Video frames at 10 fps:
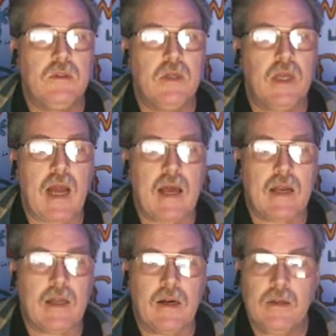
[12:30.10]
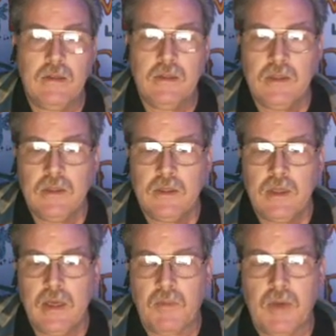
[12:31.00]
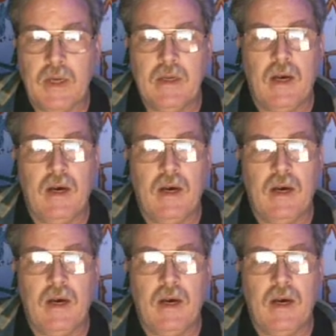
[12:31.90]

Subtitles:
get out of there. Anyway,